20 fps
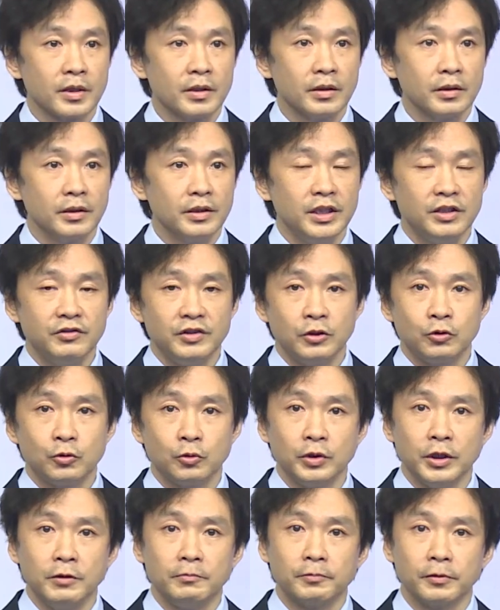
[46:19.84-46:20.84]
easy to
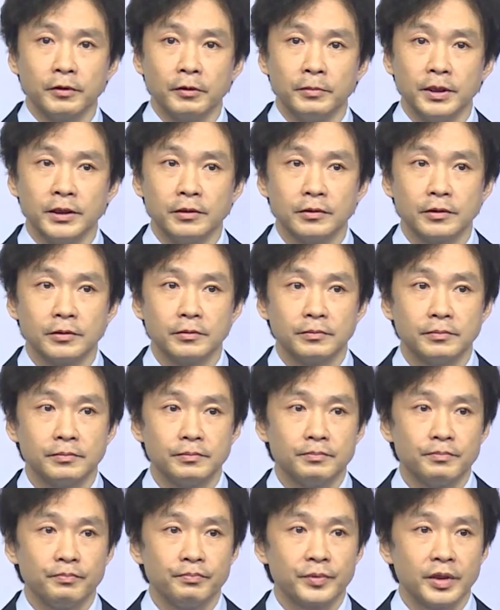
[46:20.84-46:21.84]
implement,
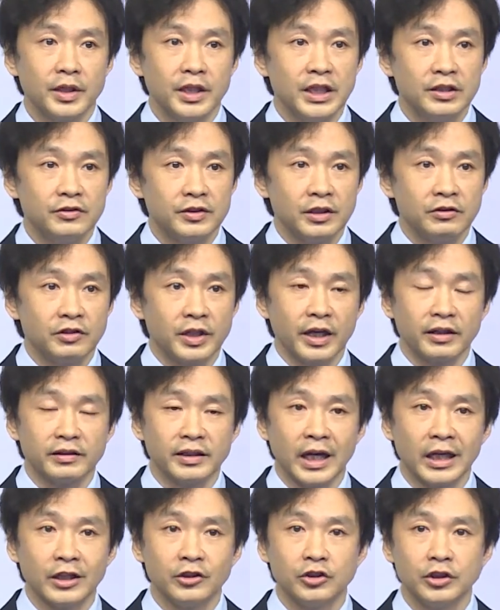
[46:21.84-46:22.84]
easy
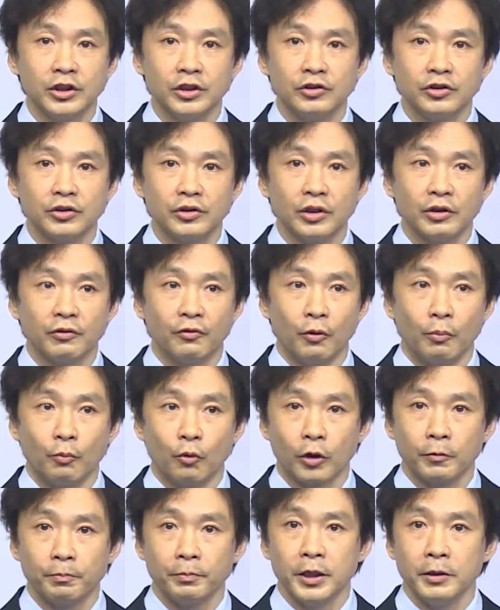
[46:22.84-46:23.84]
technologies for
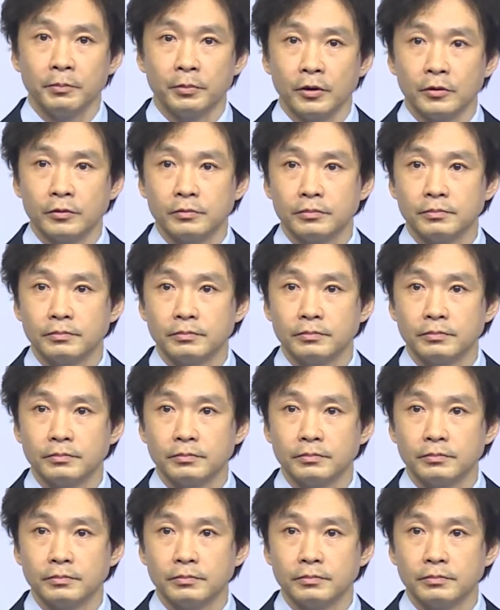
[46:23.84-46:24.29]
more people.